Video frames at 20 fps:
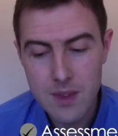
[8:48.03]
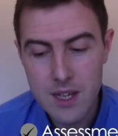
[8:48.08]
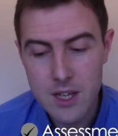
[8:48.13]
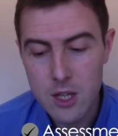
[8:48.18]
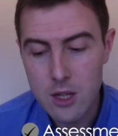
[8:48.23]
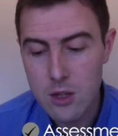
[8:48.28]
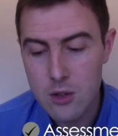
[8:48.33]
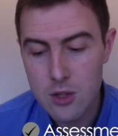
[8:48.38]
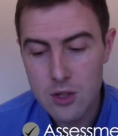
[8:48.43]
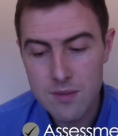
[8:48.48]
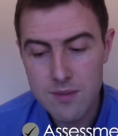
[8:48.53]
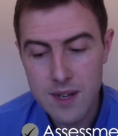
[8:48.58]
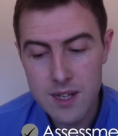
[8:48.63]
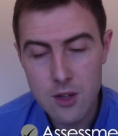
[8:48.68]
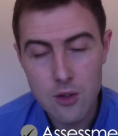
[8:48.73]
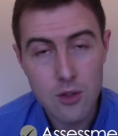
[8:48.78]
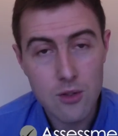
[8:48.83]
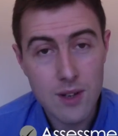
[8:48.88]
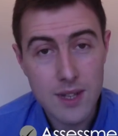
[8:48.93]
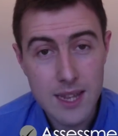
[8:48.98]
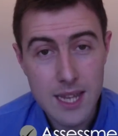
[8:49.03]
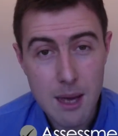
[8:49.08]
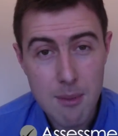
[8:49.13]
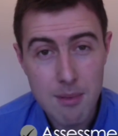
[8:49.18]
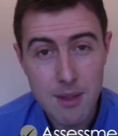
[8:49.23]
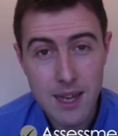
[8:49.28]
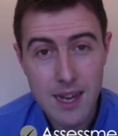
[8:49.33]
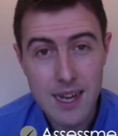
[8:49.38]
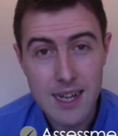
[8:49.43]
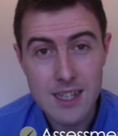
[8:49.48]
You'll also find other
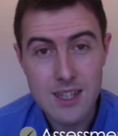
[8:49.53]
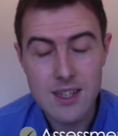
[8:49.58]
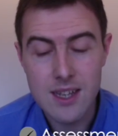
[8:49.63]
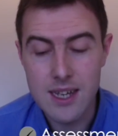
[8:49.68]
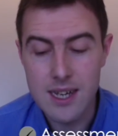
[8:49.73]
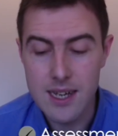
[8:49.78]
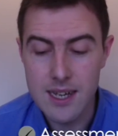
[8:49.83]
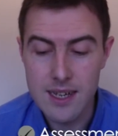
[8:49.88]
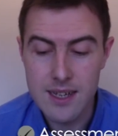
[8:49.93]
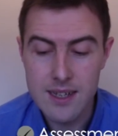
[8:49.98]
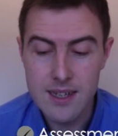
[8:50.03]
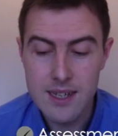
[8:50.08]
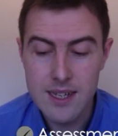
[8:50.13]
in-depth guides there,